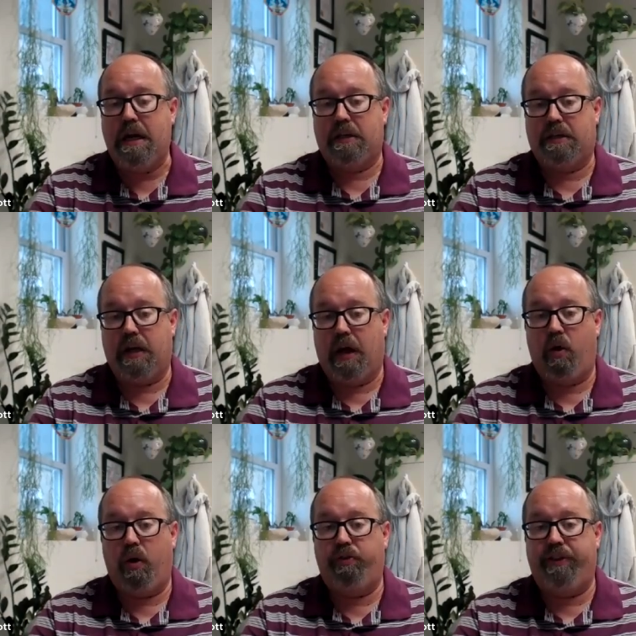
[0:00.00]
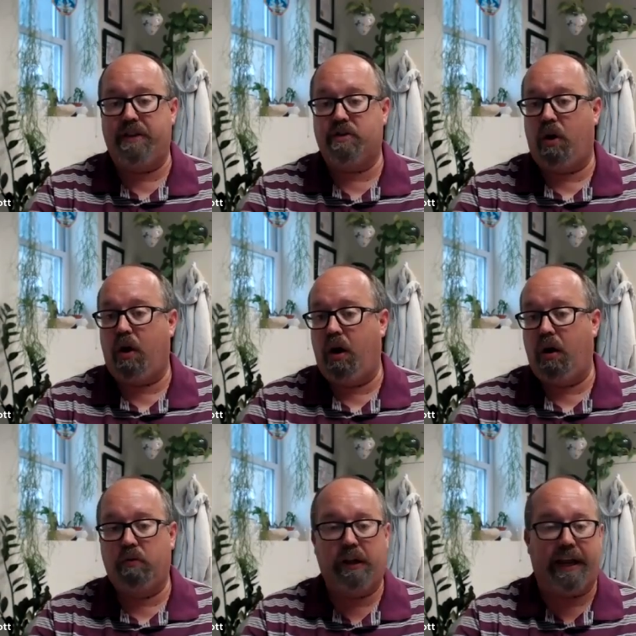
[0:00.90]
So these are all
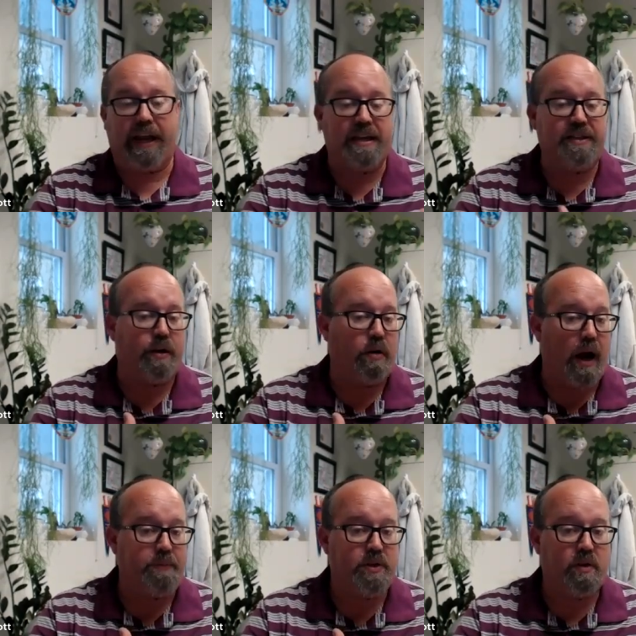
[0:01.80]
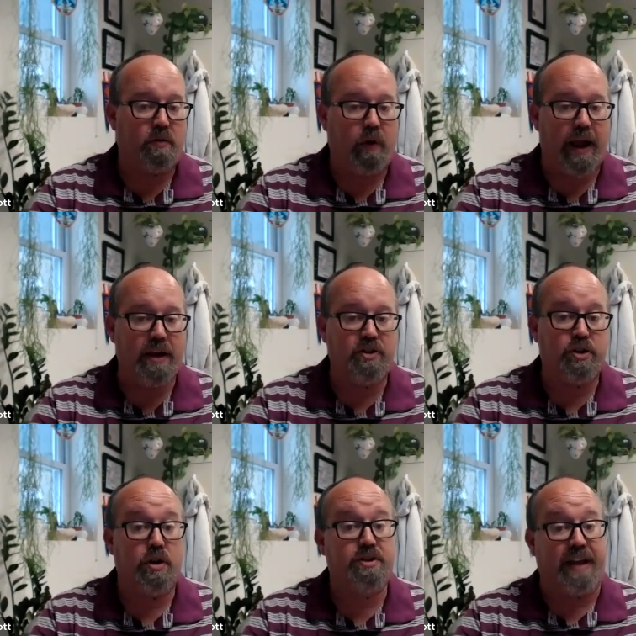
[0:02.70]
really easy crops to raise.
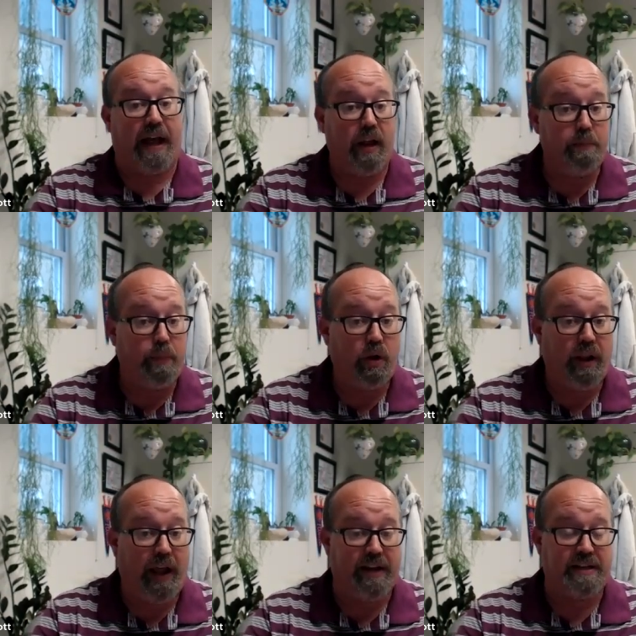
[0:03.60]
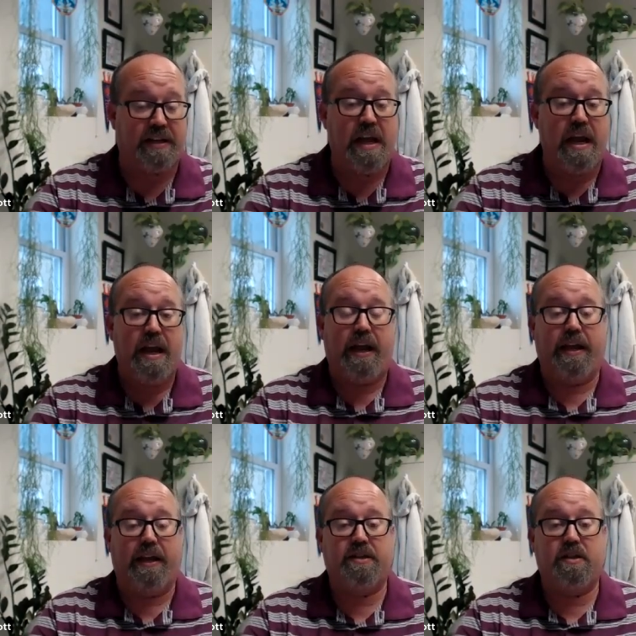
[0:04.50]
Your salad bowl lettuce
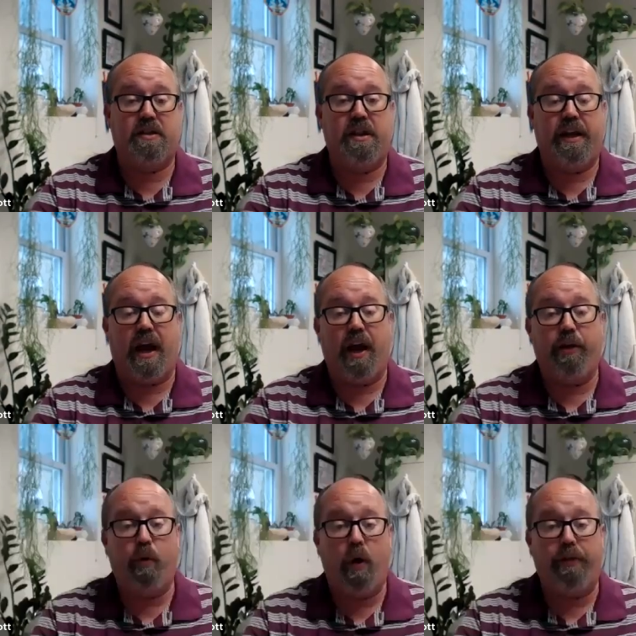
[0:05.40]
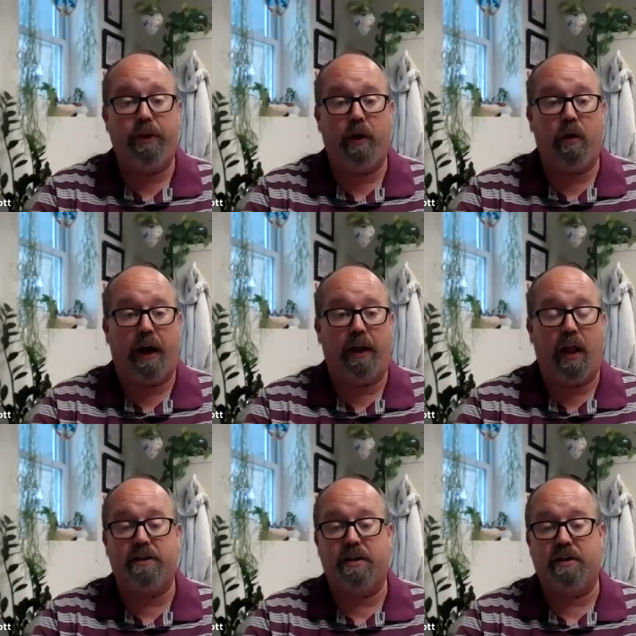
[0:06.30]
is the other one that I'd
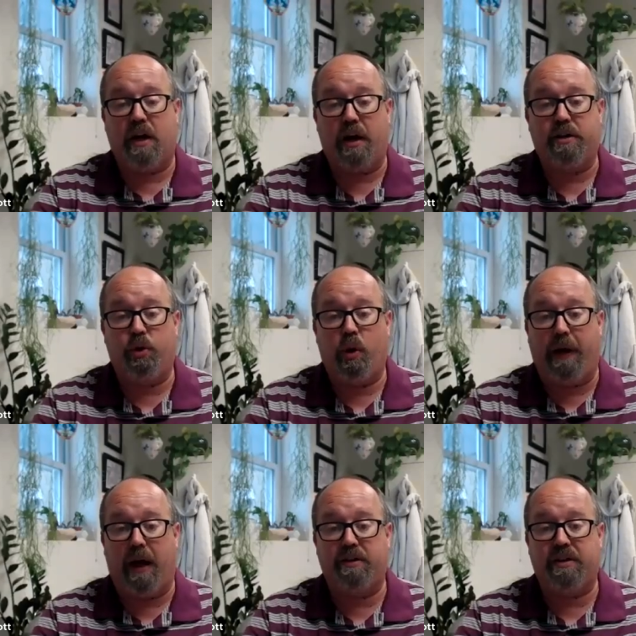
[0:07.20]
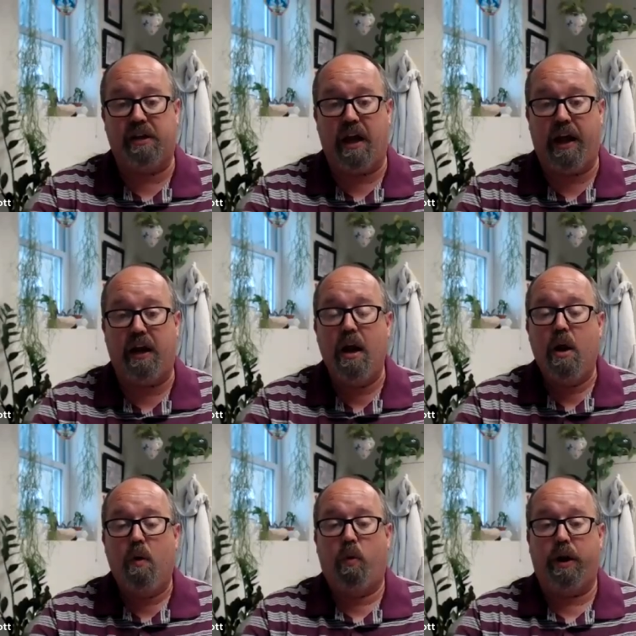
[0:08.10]
like to talk to you about tonight,
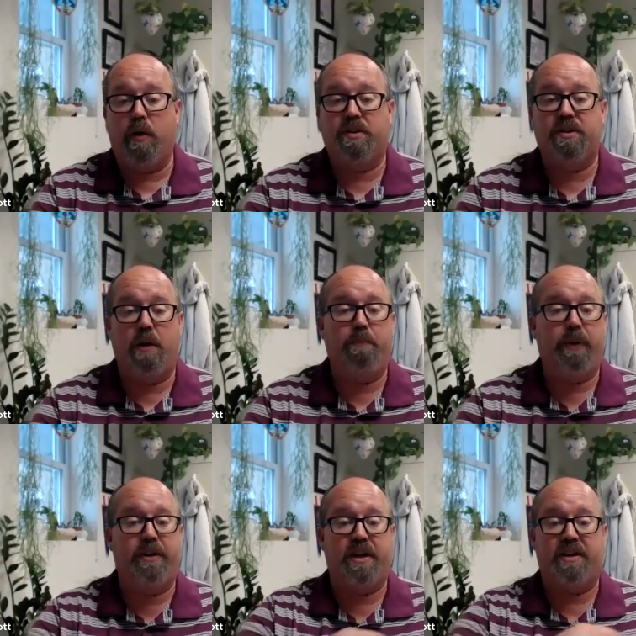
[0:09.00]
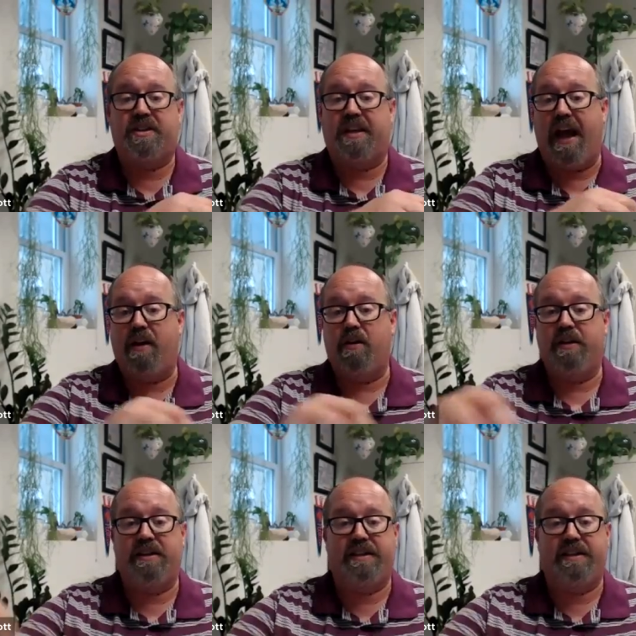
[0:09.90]
where you simply just scatter the